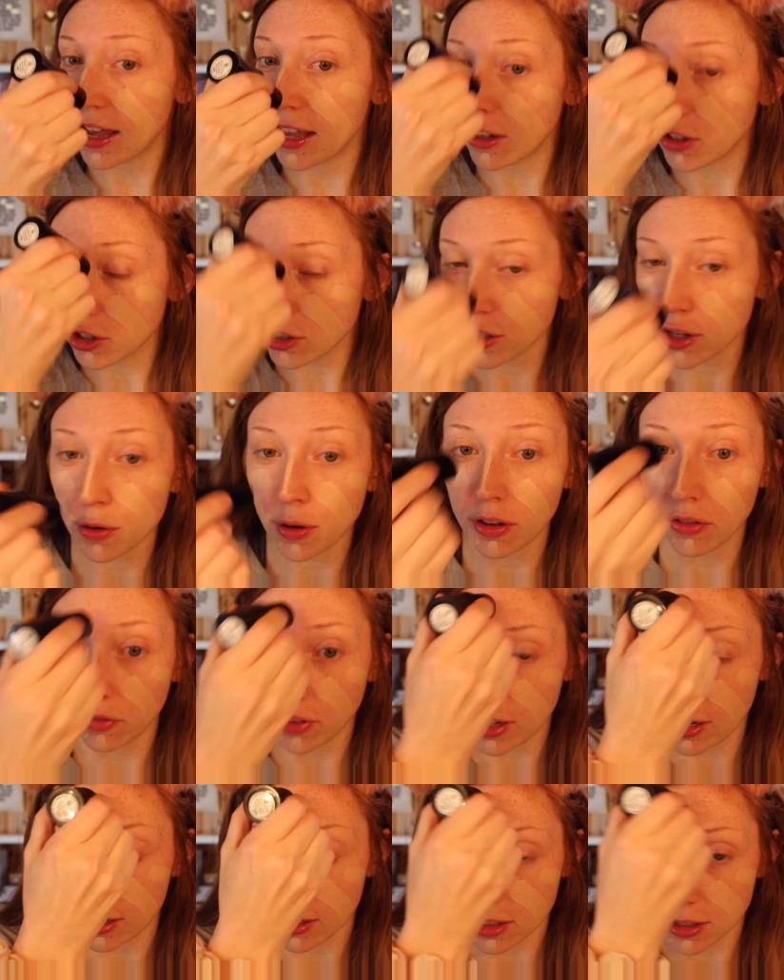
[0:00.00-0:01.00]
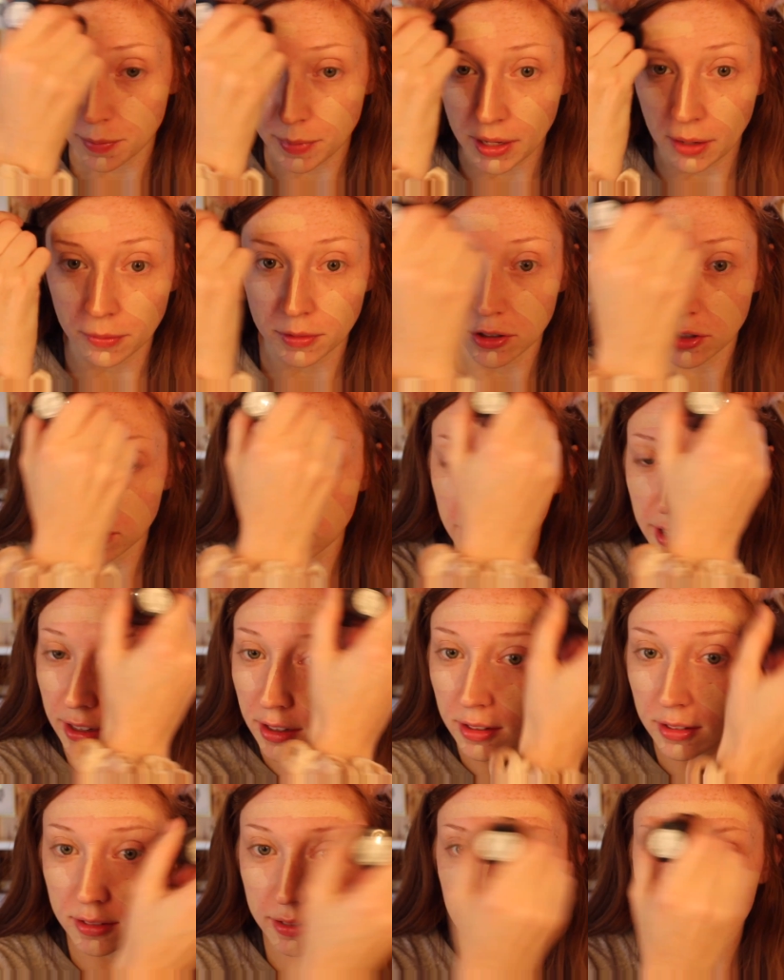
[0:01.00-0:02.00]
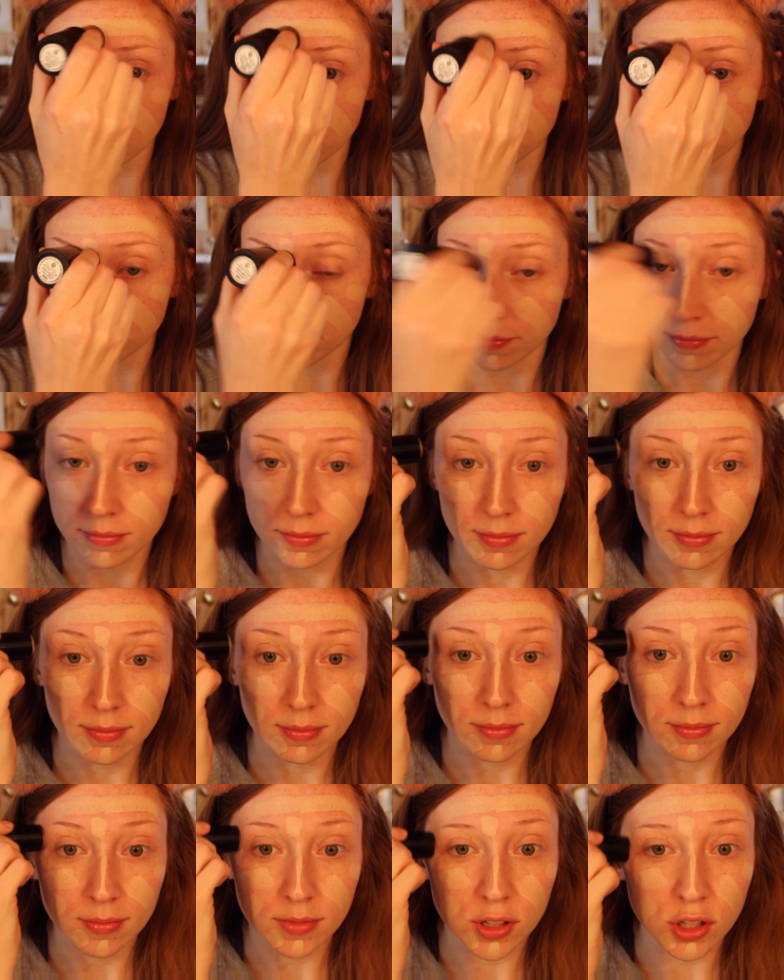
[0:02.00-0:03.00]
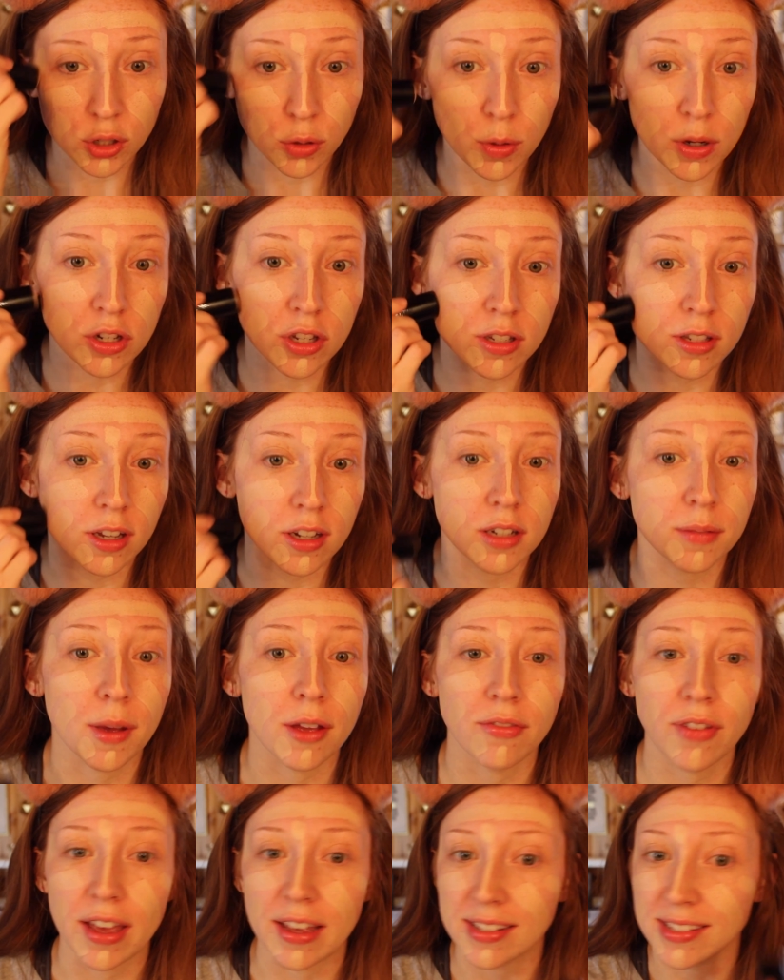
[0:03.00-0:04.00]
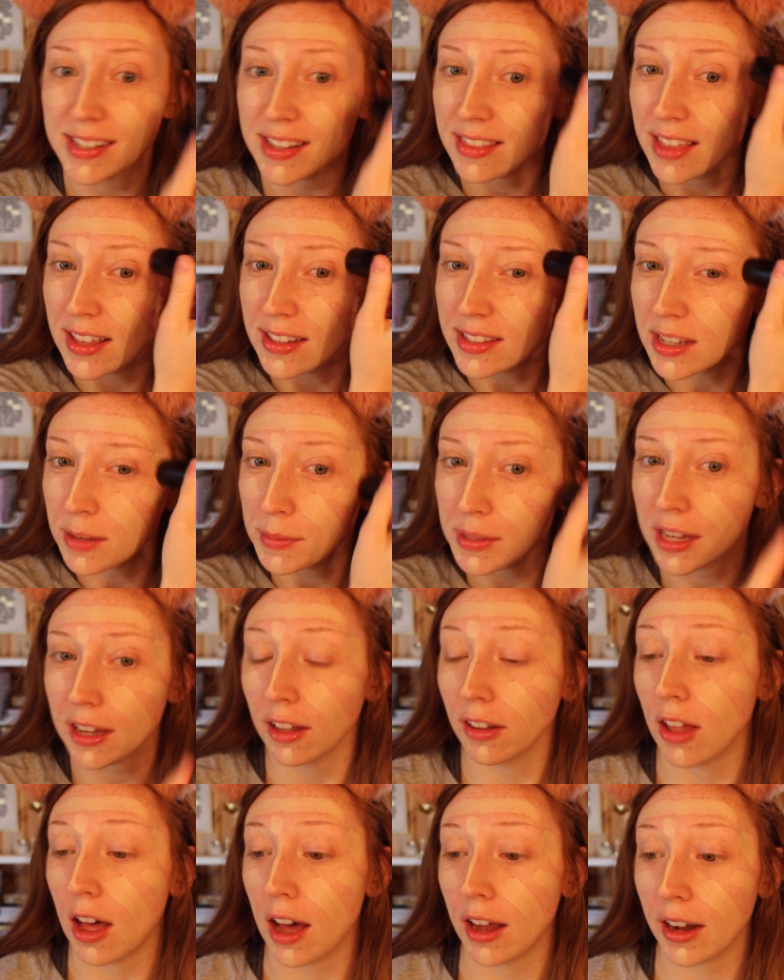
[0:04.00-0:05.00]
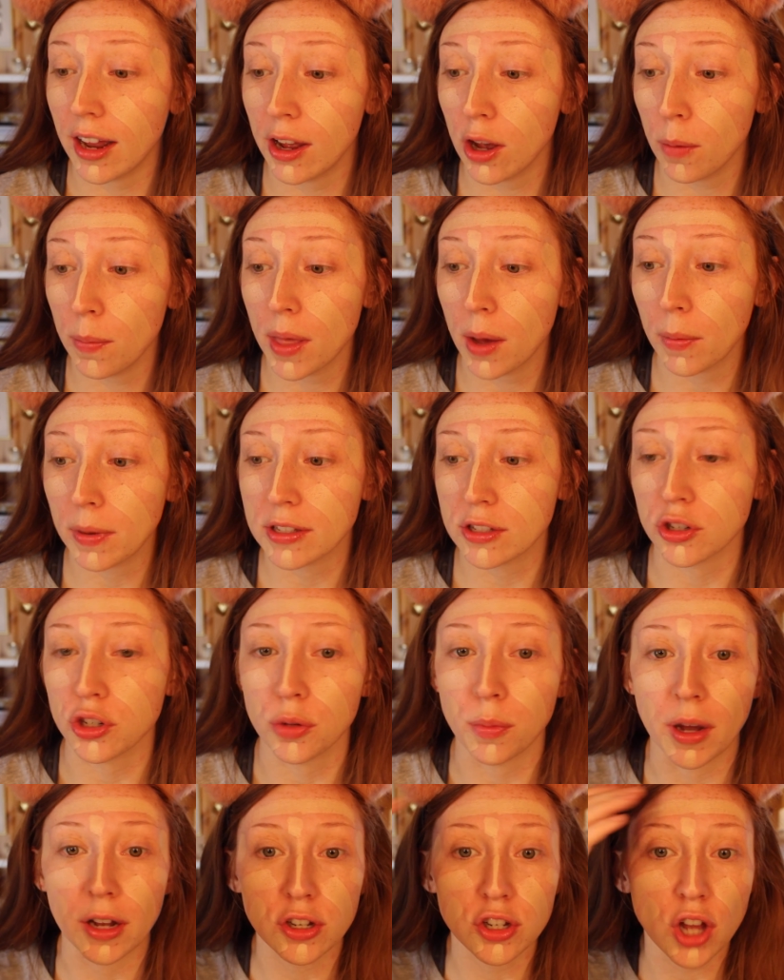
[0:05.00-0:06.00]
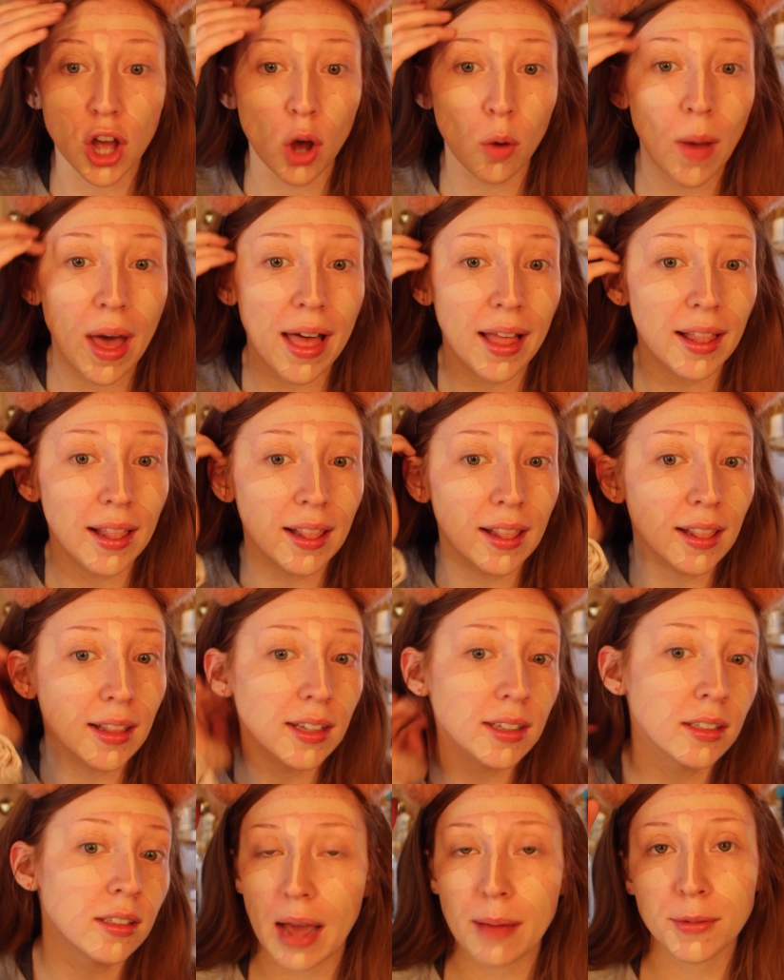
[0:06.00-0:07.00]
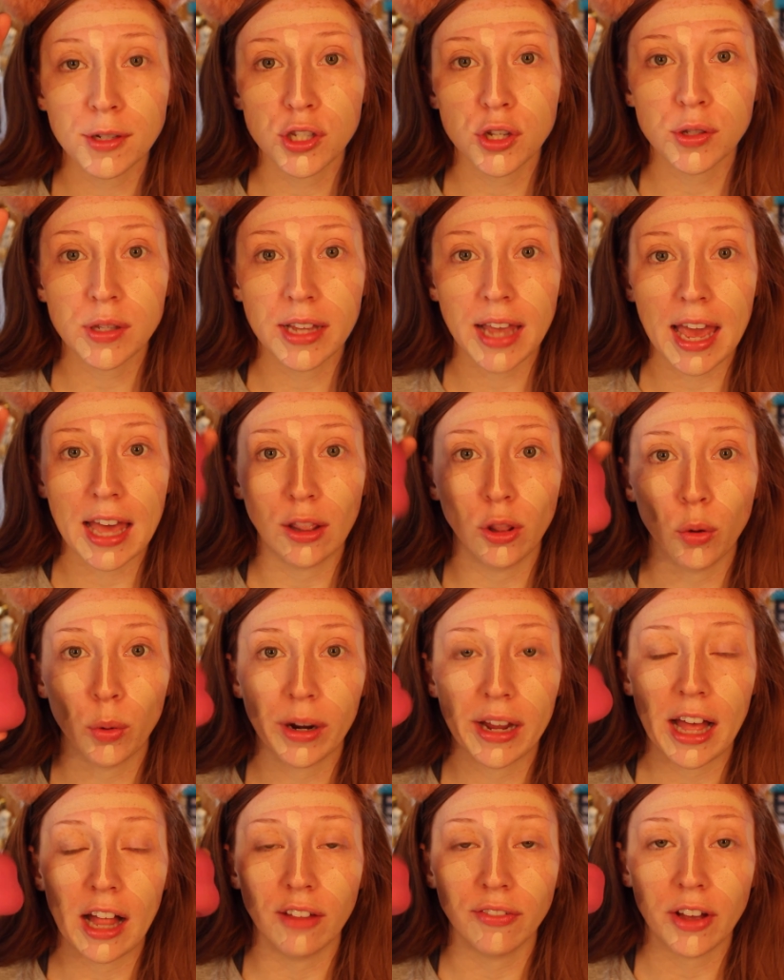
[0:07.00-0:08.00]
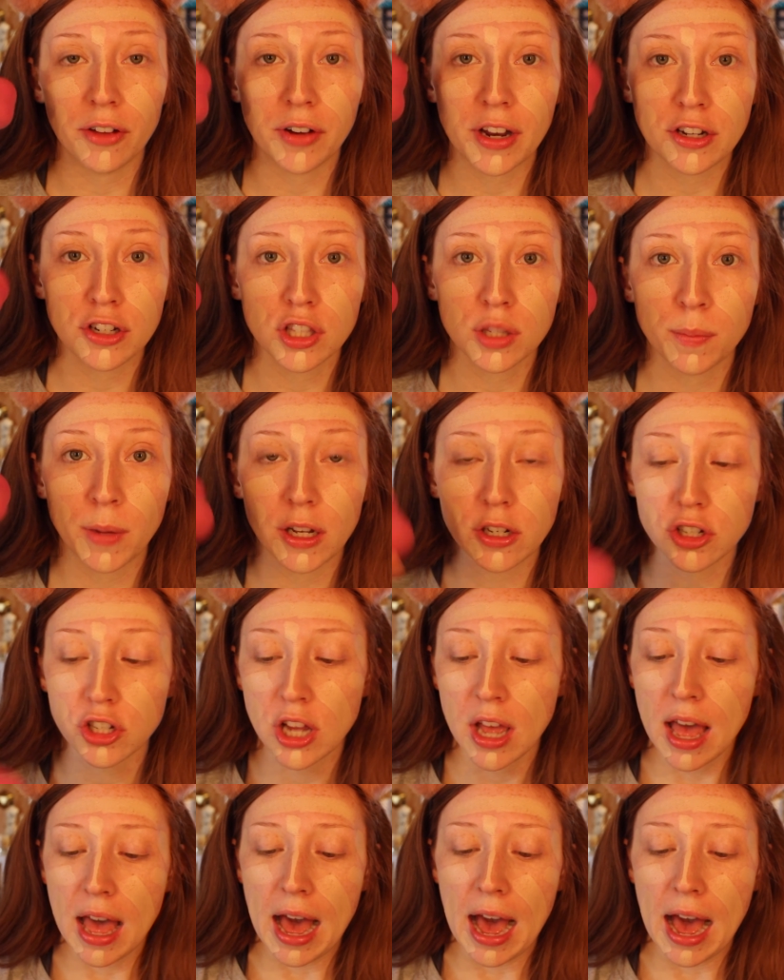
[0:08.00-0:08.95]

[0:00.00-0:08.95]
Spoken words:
It's just so convenient to be able to just like squish this onto my face. That seems like a lot. I hope that wasn't too much. Oh well. I'm just using a L'Oreal foundation sponge.